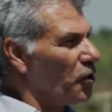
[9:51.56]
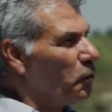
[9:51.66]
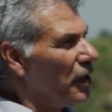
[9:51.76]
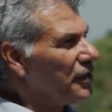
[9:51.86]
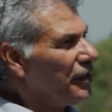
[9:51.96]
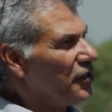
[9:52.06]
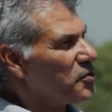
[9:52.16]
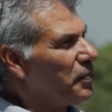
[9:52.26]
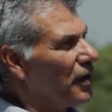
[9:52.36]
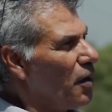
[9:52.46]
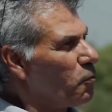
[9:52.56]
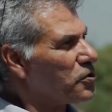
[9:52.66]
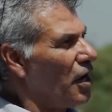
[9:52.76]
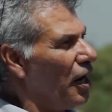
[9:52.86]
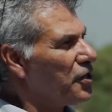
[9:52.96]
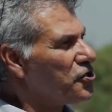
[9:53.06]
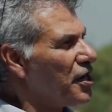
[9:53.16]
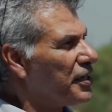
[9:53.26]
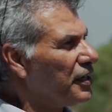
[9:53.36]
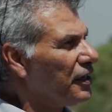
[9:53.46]
The way the Hezbollah was
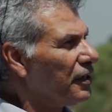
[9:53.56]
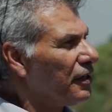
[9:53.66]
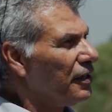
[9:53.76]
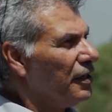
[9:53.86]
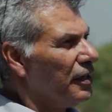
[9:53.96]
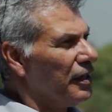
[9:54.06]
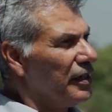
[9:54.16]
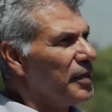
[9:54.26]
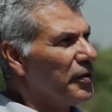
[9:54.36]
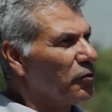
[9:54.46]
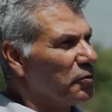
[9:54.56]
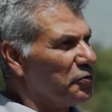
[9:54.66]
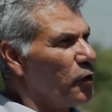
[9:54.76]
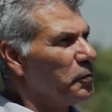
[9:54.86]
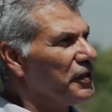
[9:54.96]
hijacking Lebanon from